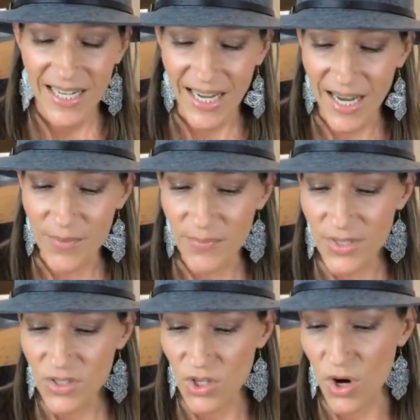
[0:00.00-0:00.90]
Um,
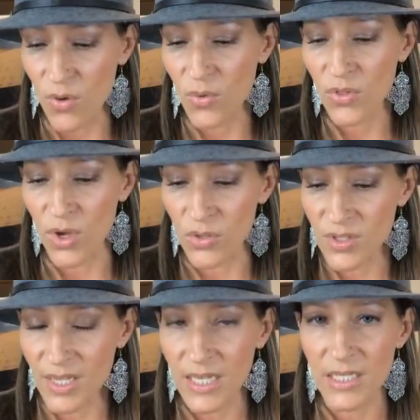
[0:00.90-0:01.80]
so those
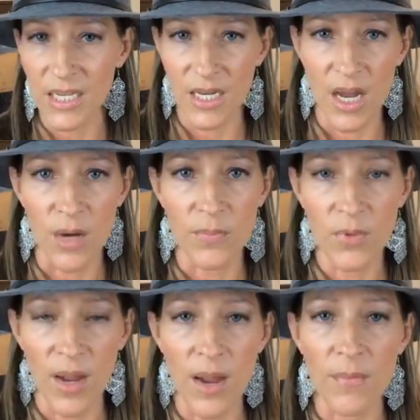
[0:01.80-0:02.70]
things can help
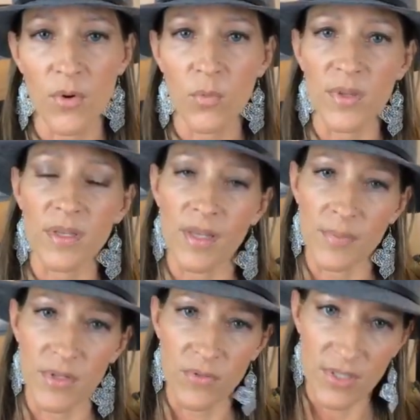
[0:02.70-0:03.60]
um, with the
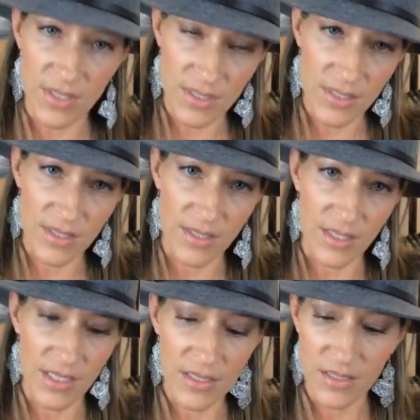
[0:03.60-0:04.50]
leptin resistance and
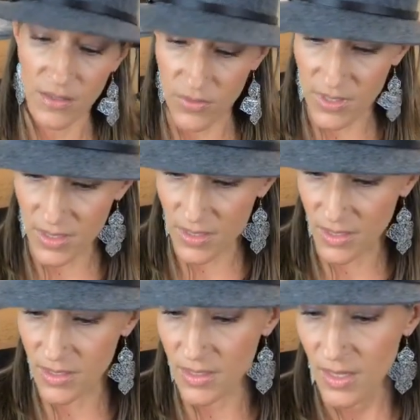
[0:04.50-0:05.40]
the insulin
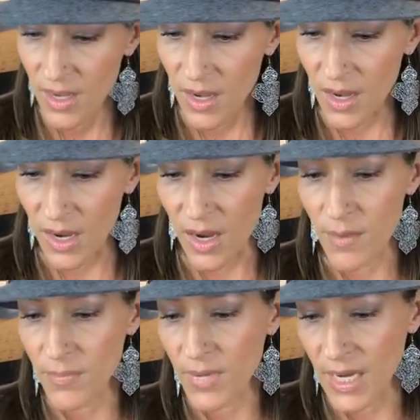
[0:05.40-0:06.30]
resistance.
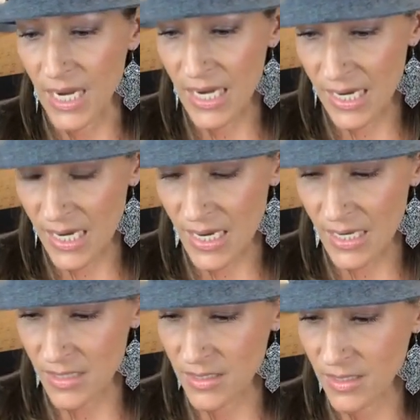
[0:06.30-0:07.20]
Um,
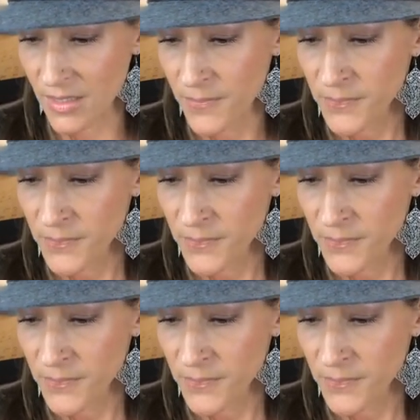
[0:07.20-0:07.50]
and